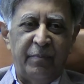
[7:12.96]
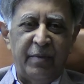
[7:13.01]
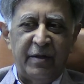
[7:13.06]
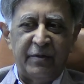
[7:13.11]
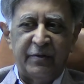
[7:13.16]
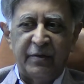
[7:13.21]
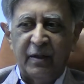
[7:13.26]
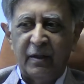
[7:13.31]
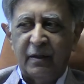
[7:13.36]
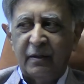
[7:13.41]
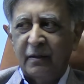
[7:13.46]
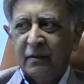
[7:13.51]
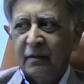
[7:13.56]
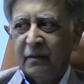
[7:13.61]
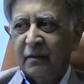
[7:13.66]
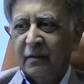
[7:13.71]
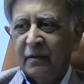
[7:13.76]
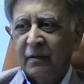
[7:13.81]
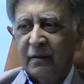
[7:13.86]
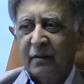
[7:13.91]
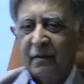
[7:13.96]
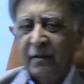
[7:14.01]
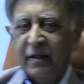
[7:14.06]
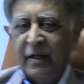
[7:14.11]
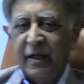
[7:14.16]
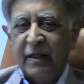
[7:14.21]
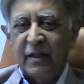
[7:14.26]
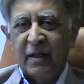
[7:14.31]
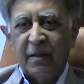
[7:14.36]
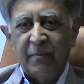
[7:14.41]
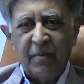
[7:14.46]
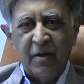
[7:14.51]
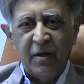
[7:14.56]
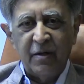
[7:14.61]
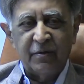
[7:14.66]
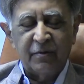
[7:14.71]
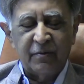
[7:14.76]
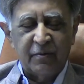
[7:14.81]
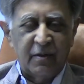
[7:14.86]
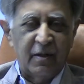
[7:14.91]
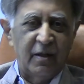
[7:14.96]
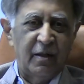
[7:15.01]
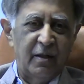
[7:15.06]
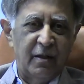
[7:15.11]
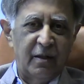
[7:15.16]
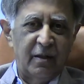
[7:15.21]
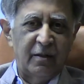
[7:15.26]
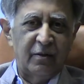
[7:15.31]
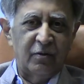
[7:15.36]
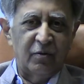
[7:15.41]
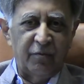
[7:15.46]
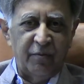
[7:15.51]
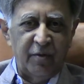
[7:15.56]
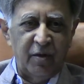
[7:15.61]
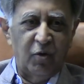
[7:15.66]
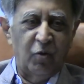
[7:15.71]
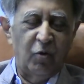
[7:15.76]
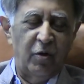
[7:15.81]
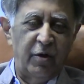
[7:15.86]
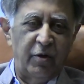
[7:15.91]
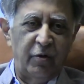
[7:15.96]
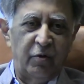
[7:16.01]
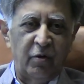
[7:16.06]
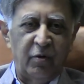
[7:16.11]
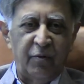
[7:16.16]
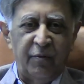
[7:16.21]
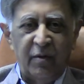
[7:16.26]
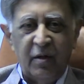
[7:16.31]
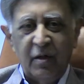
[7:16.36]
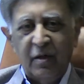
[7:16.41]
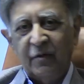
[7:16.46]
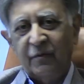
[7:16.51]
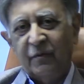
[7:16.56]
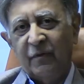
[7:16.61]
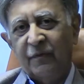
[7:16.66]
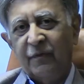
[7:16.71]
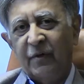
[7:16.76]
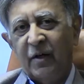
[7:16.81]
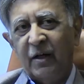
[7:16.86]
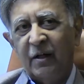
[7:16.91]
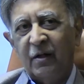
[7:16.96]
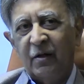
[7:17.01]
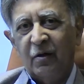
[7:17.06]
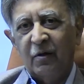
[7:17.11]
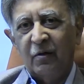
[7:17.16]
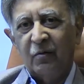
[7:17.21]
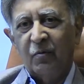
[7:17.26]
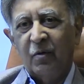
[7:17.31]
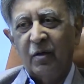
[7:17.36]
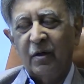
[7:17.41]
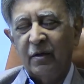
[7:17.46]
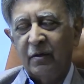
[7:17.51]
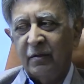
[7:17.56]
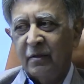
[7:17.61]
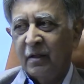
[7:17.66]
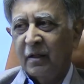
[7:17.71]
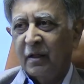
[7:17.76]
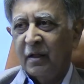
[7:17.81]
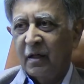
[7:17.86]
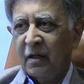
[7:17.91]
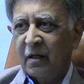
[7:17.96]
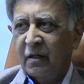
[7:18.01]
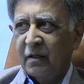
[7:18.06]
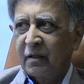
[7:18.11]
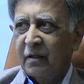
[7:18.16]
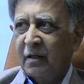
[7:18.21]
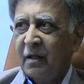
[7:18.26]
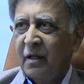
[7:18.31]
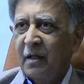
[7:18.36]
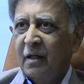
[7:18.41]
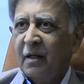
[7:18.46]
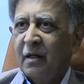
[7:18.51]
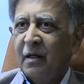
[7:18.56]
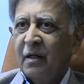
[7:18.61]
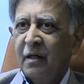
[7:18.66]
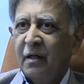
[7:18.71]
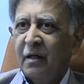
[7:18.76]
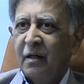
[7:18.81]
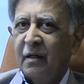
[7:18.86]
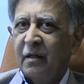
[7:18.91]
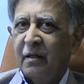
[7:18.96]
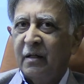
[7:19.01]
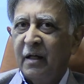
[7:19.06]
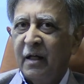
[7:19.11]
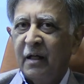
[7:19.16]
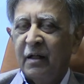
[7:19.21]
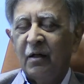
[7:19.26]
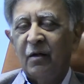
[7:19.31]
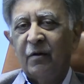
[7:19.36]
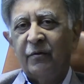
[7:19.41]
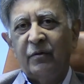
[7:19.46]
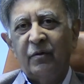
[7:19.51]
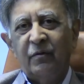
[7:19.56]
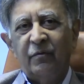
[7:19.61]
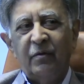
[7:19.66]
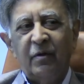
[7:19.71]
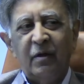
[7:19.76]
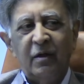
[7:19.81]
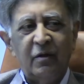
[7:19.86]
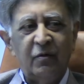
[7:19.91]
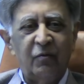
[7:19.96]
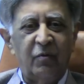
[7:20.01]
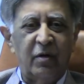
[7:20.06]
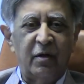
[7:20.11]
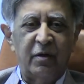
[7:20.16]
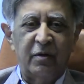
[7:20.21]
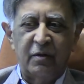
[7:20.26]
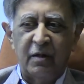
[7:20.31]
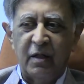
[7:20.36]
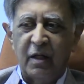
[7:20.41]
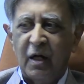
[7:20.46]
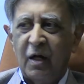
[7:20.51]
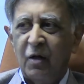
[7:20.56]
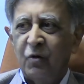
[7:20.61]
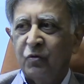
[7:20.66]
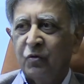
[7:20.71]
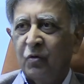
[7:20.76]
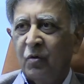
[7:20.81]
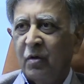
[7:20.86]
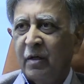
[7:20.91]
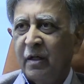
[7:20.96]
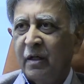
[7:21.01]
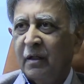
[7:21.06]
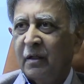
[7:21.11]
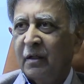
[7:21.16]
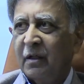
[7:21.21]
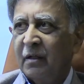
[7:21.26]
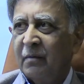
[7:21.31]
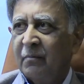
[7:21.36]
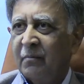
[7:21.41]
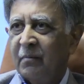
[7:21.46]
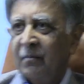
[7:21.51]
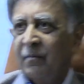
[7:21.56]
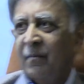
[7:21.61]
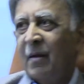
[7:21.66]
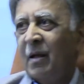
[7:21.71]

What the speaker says: basic database. Yeah. So we go into a village, we find out what is the current data of the village, what is their household income,